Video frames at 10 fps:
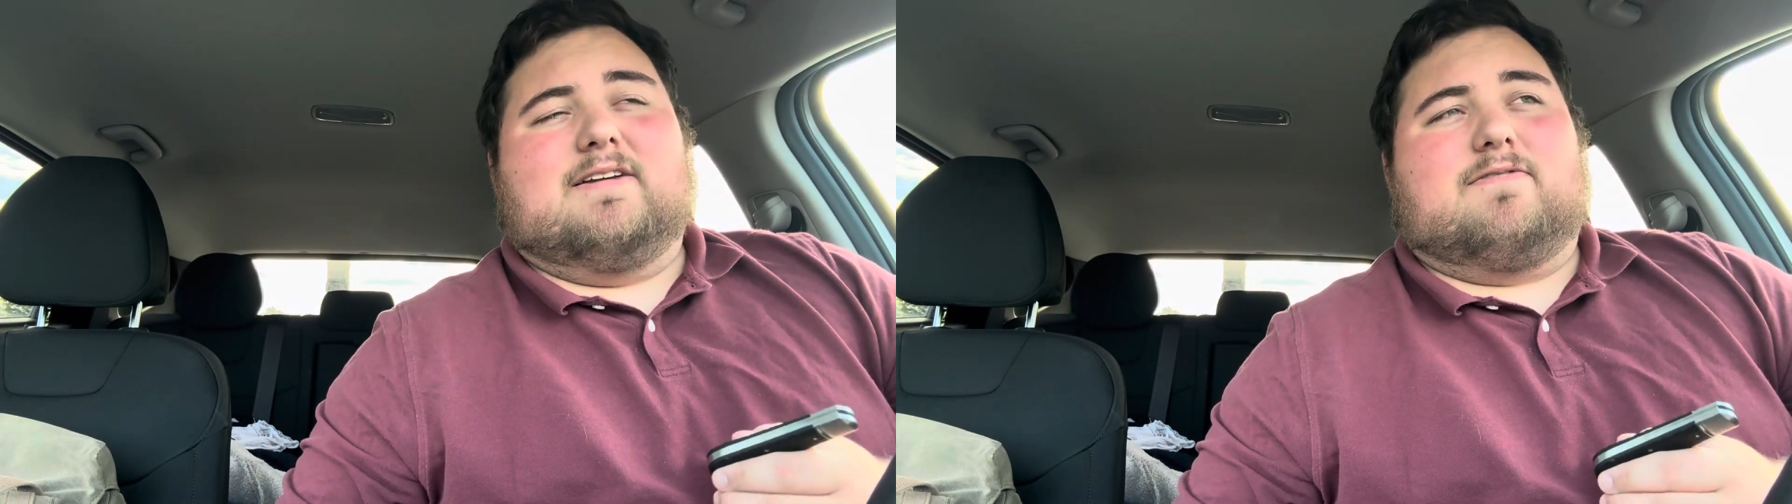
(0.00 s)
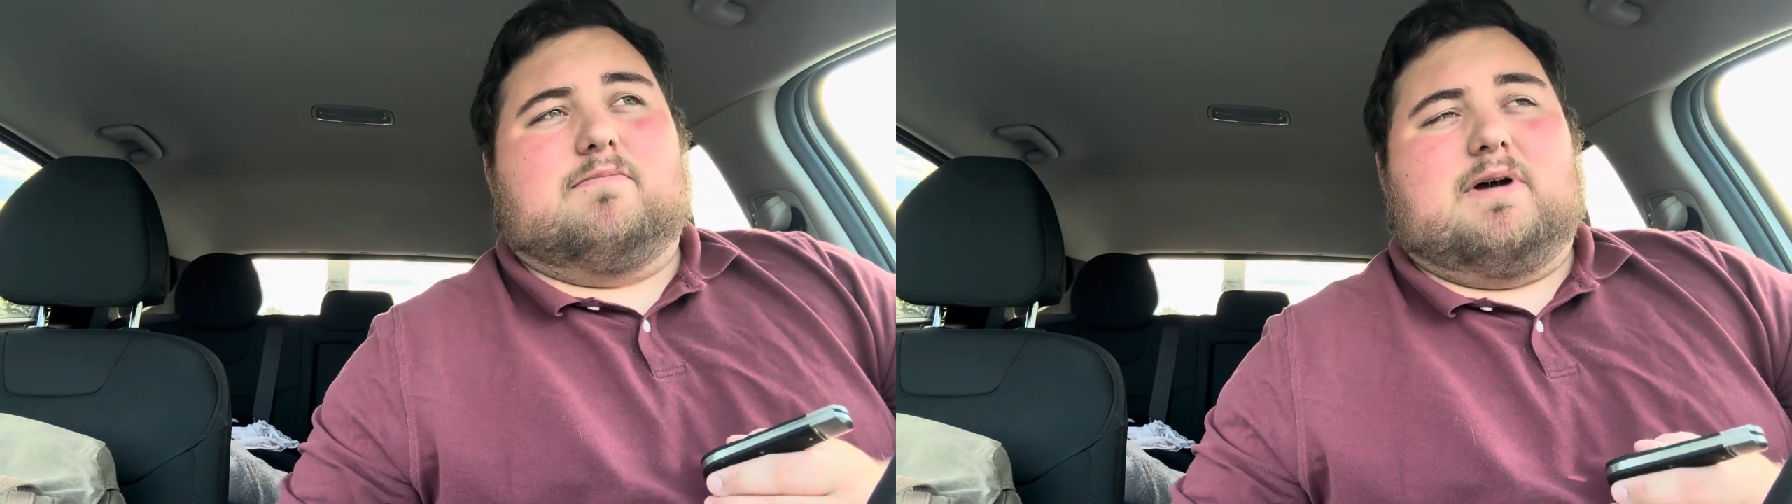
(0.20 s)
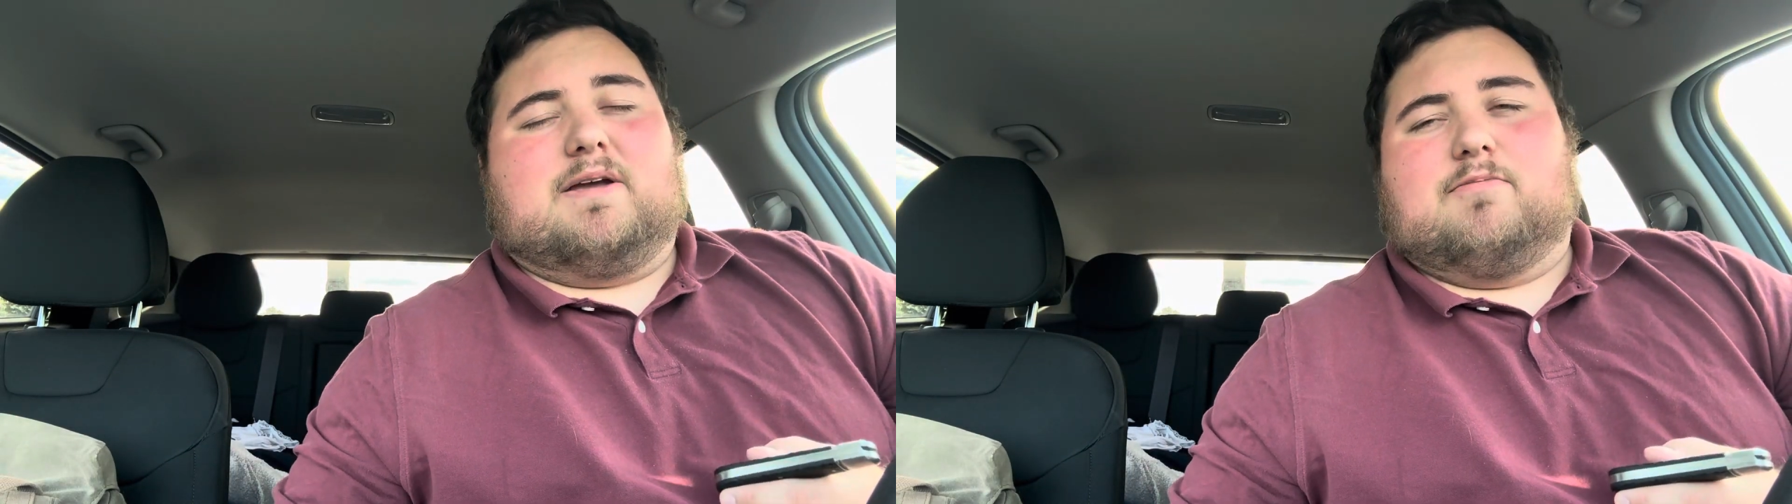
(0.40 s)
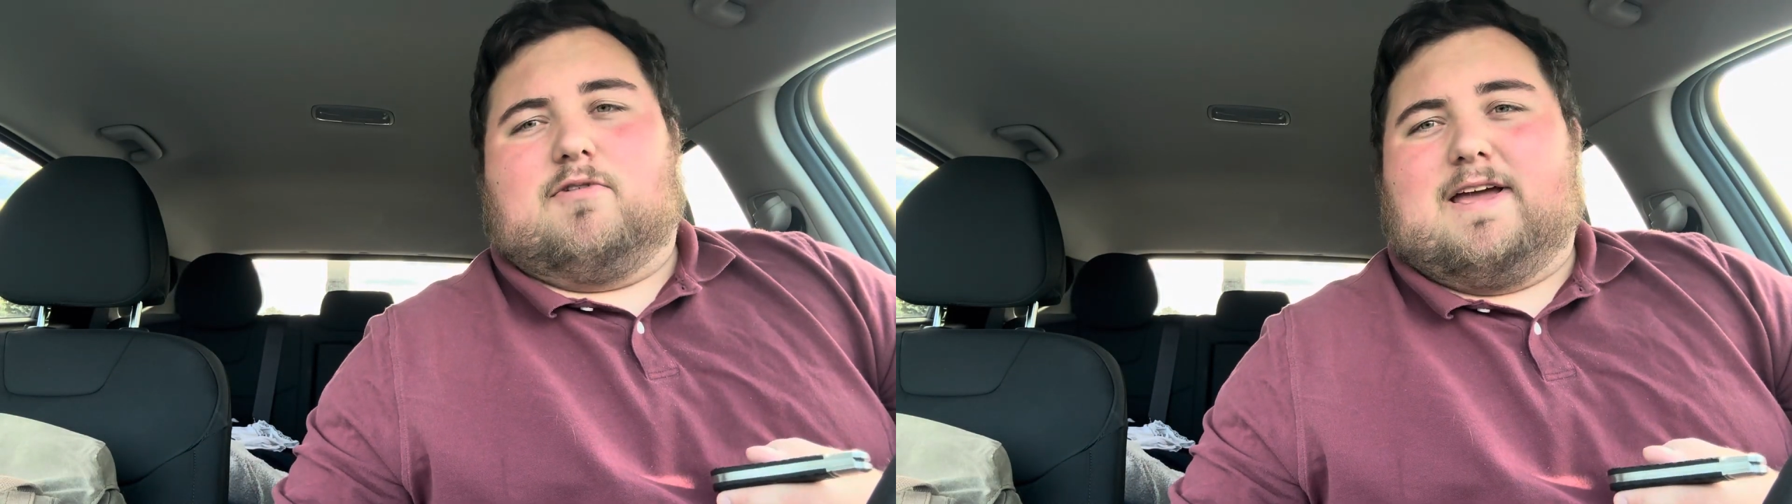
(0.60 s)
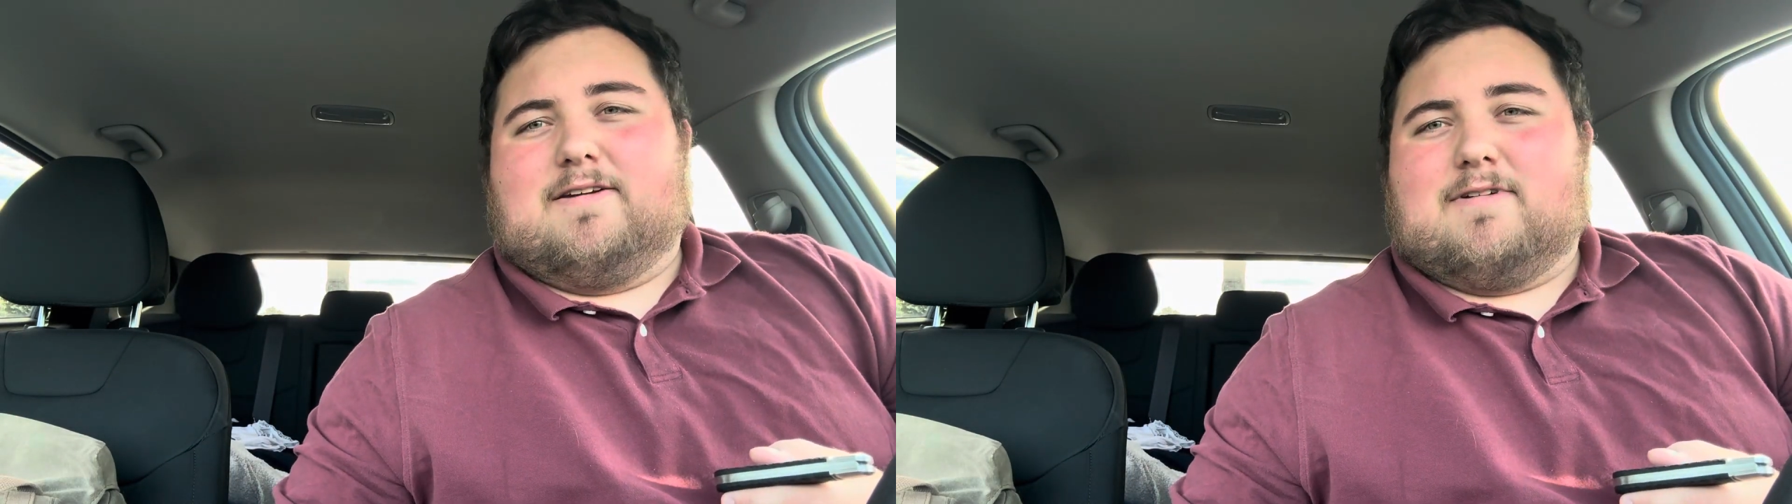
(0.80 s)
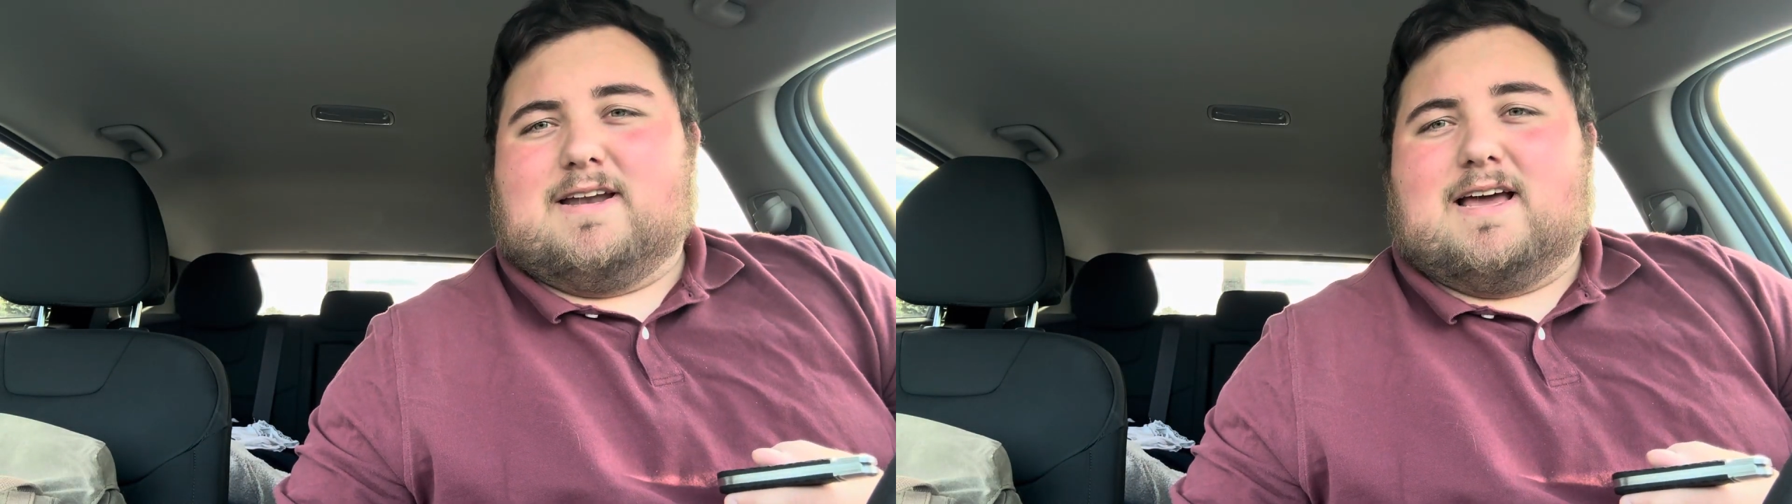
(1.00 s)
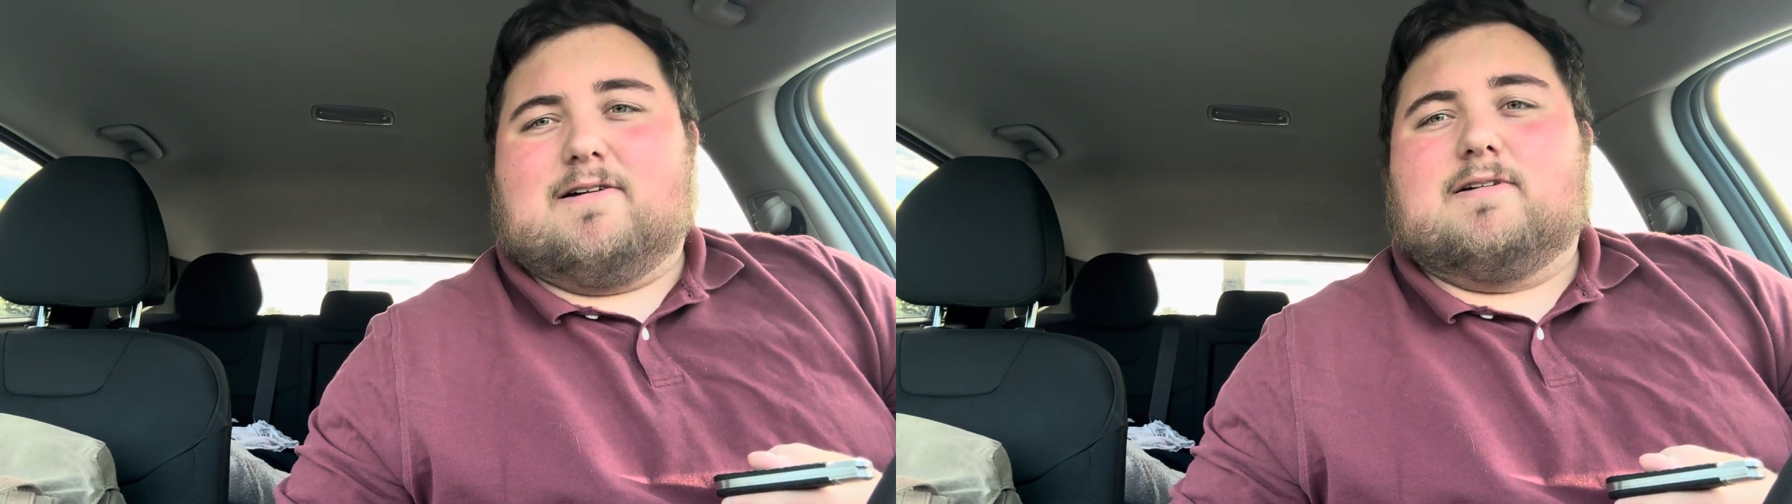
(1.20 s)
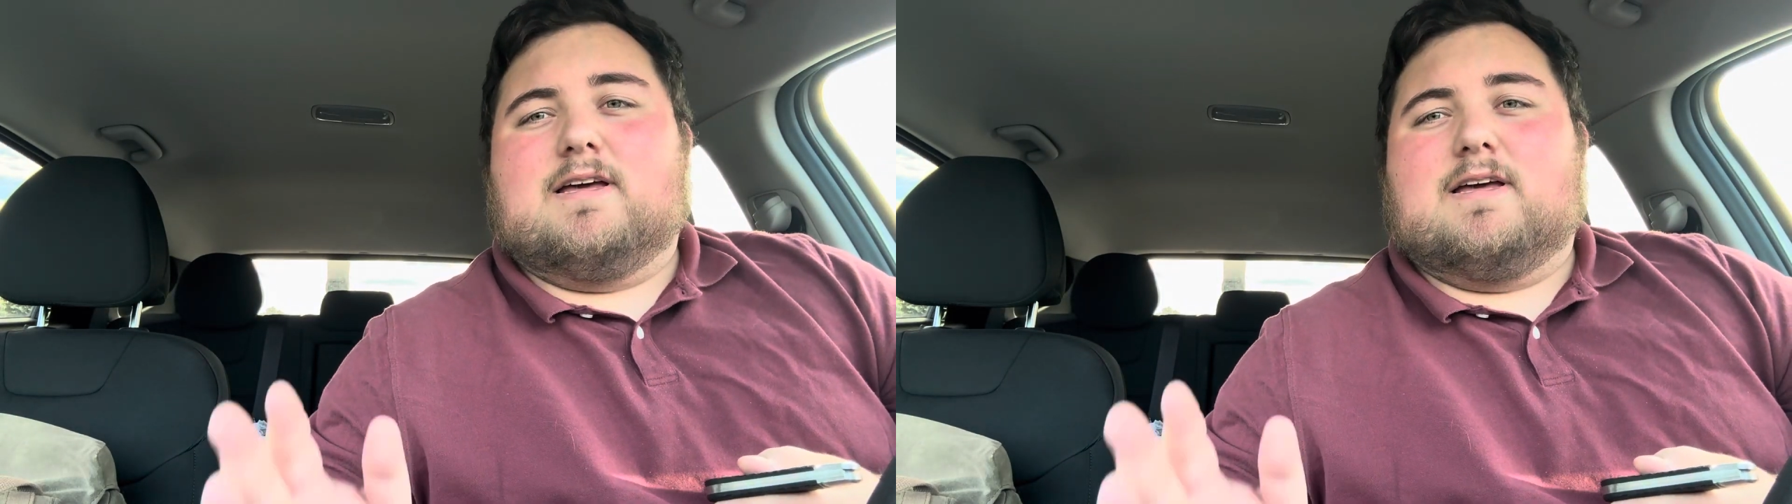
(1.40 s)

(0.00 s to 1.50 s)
from Mike Moran right now.